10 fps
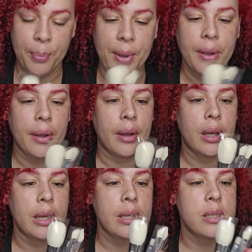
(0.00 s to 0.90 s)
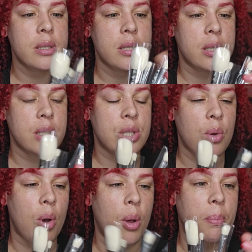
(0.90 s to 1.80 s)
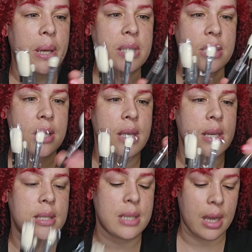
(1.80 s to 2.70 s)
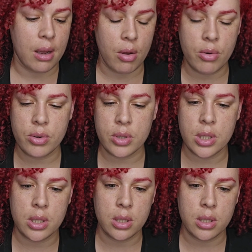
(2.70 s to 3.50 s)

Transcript: But, so I'll bust these out.